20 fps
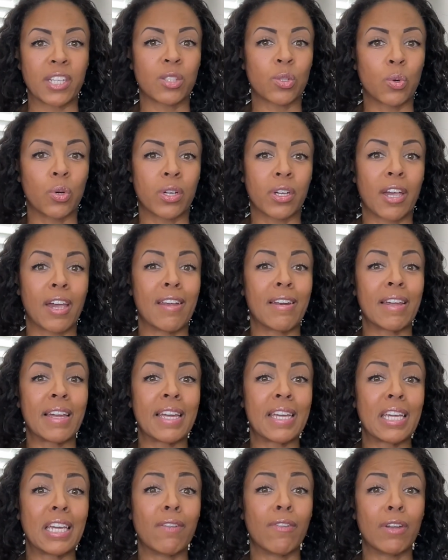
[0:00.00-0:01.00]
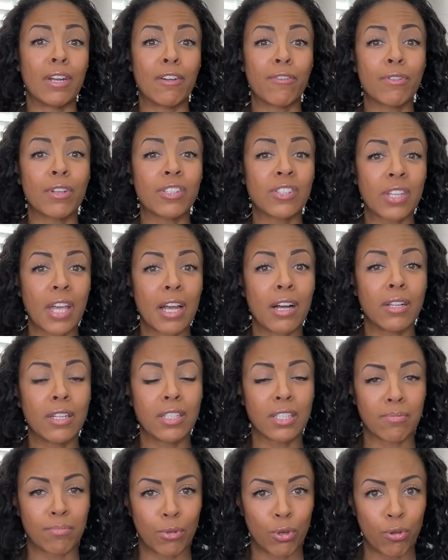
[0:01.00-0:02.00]
So again, even if the scale
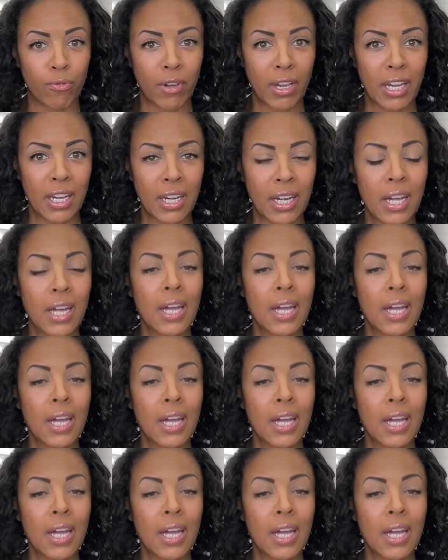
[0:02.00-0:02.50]
is moving,